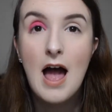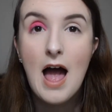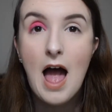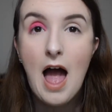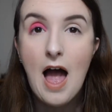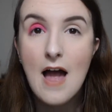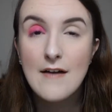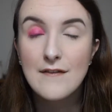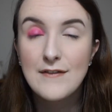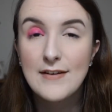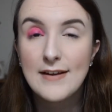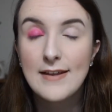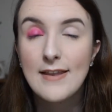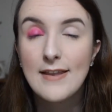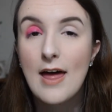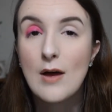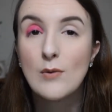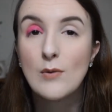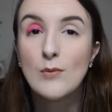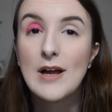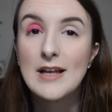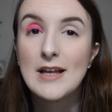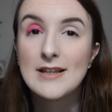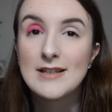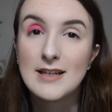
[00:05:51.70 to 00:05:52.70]
I feel
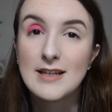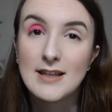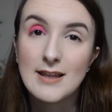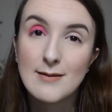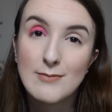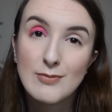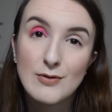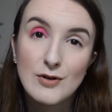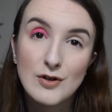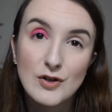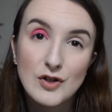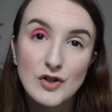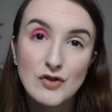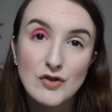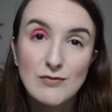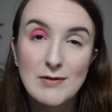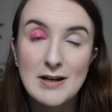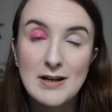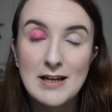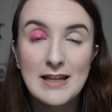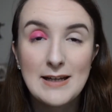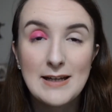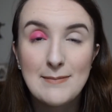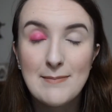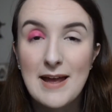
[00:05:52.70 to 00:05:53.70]
like wetting the brush
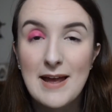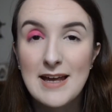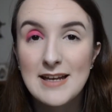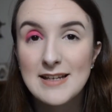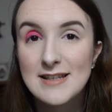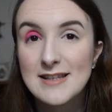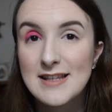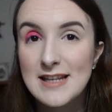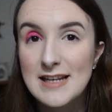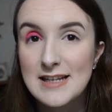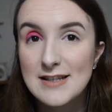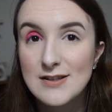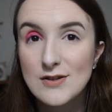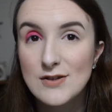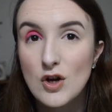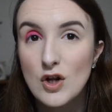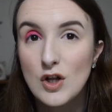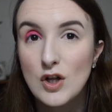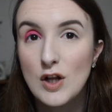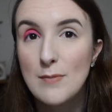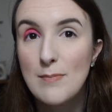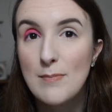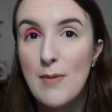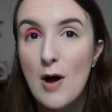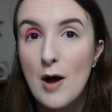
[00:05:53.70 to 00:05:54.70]
really makes this
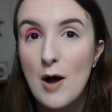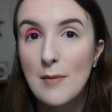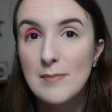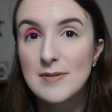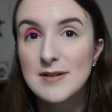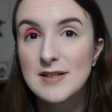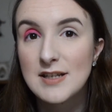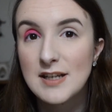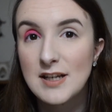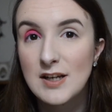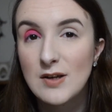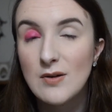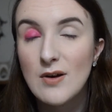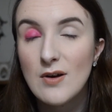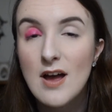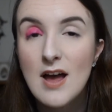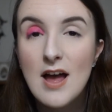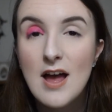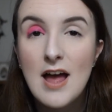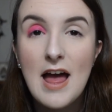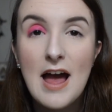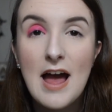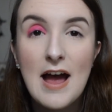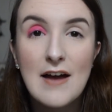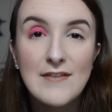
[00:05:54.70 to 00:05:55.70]
colour pop too.
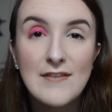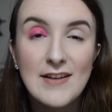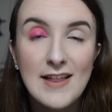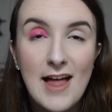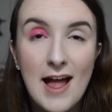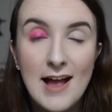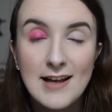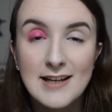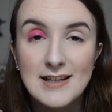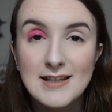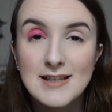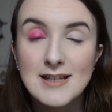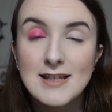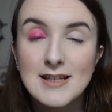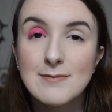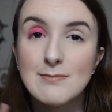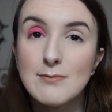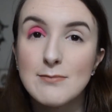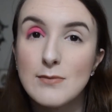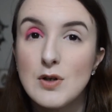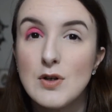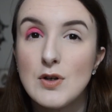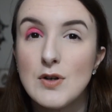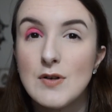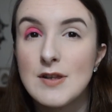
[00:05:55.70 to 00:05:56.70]
I feel like it
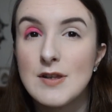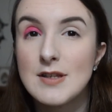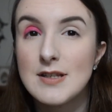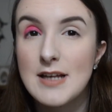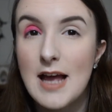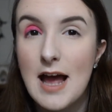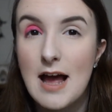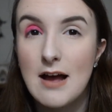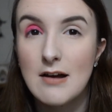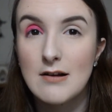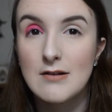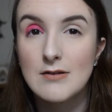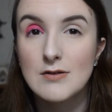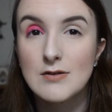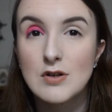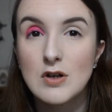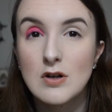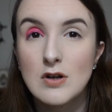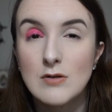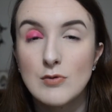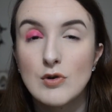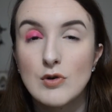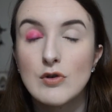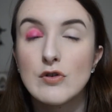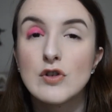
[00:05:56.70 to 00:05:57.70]
smooths it out
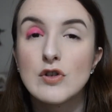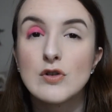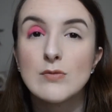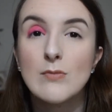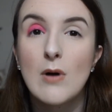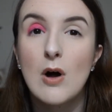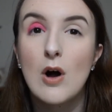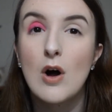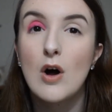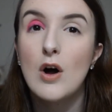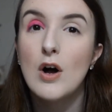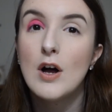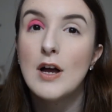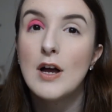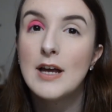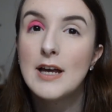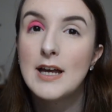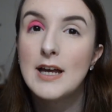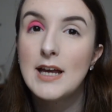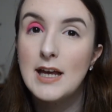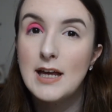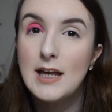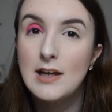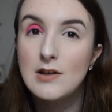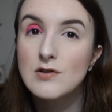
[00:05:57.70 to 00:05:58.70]
so much more.
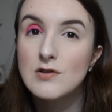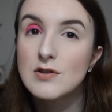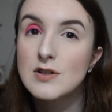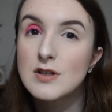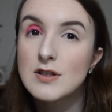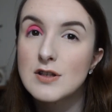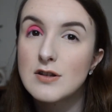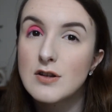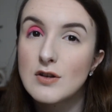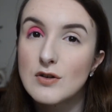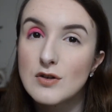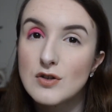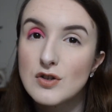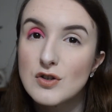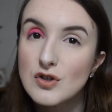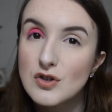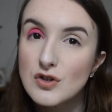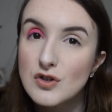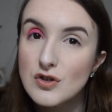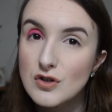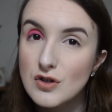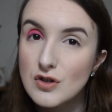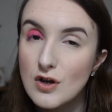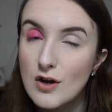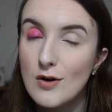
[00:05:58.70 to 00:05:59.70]
It just looks
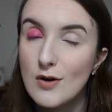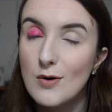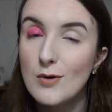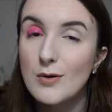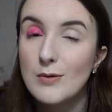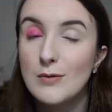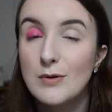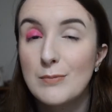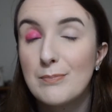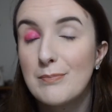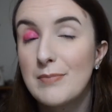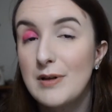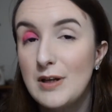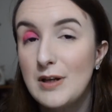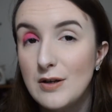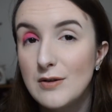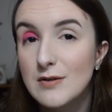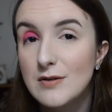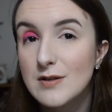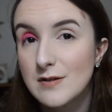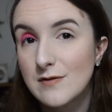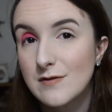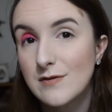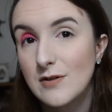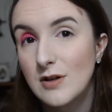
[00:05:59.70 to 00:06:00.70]
so
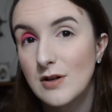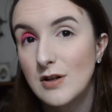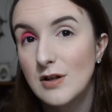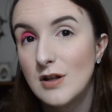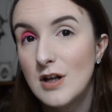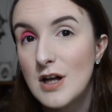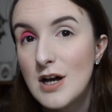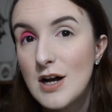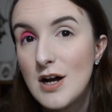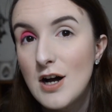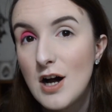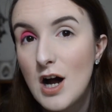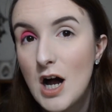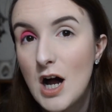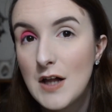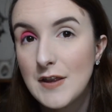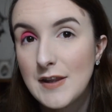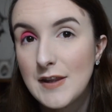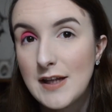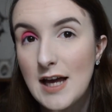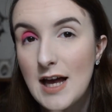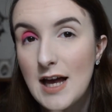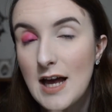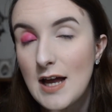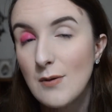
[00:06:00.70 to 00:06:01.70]
beautiful on
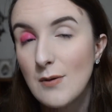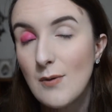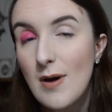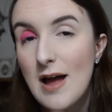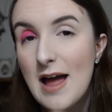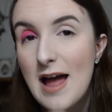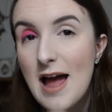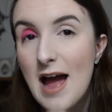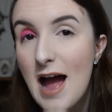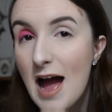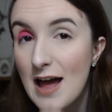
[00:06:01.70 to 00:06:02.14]
the eyewear.